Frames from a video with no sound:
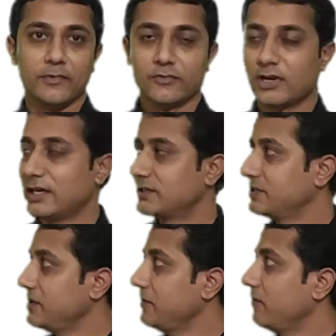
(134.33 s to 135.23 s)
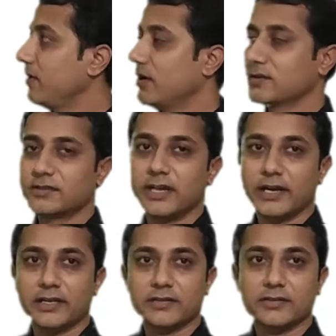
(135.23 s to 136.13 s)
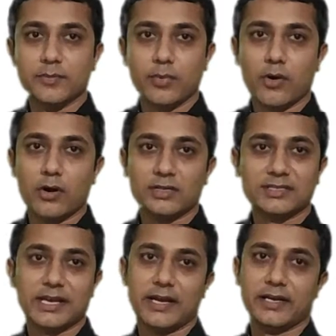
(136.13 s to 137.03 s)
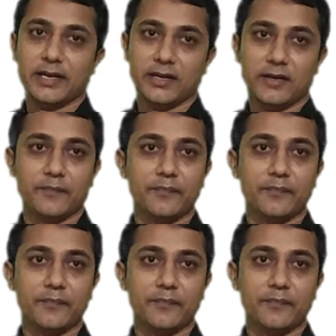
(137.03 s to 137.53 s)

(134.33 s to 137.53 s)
So let's see. First, that is broadside array.